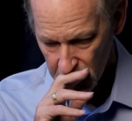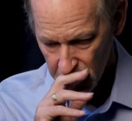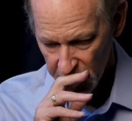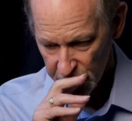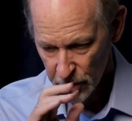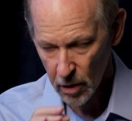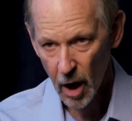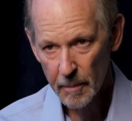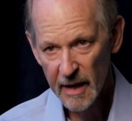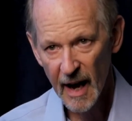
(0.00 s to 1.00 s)
It's taught
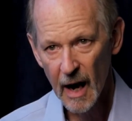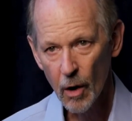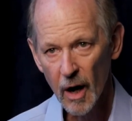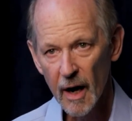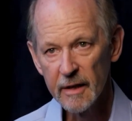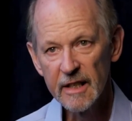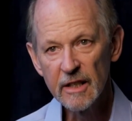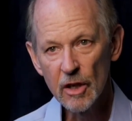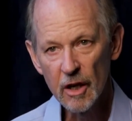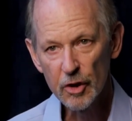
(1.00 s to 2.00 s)
me how I need
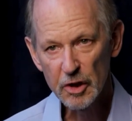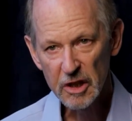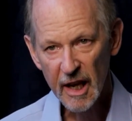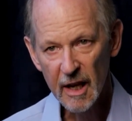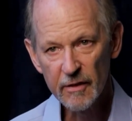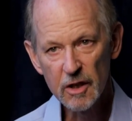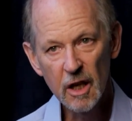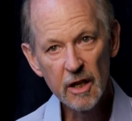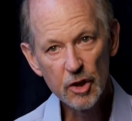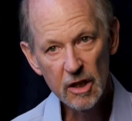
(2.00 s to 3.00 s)
to understand the
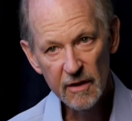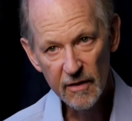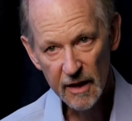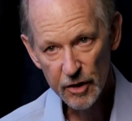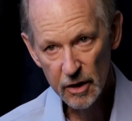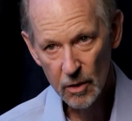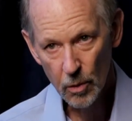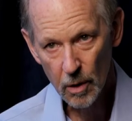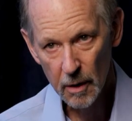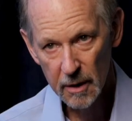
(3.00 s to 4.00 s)
changing events in the
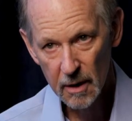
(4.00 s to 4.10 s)
world,